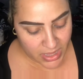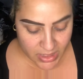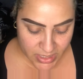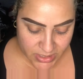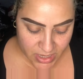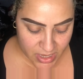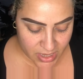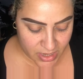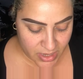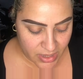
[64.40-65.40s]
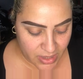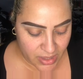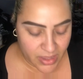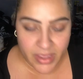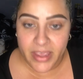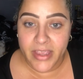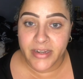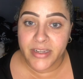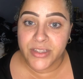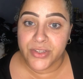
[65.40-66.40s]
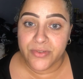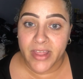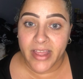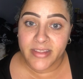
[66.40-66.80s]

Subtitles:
let's go ahead and do that.